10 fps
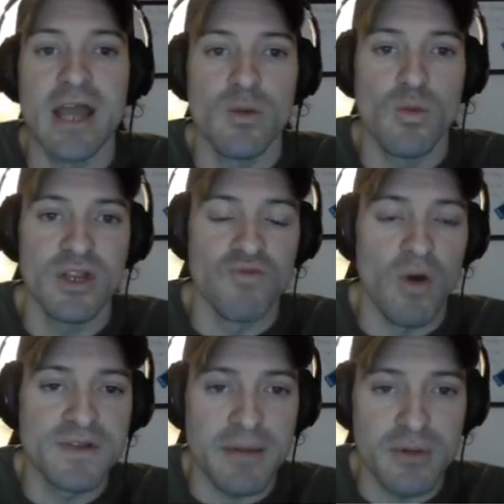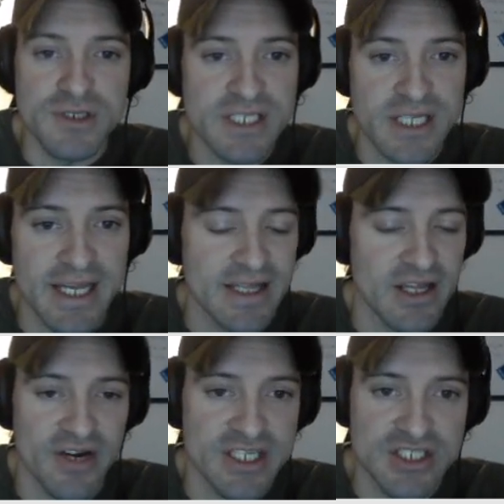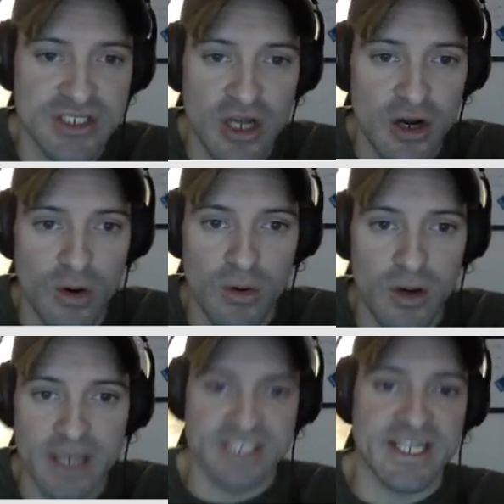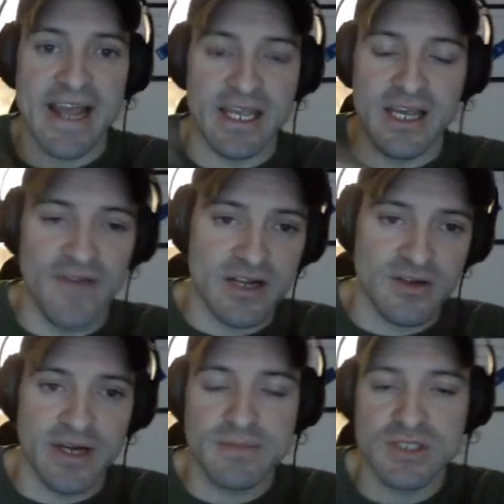when you roll doubles, there is no stacking effect, all right?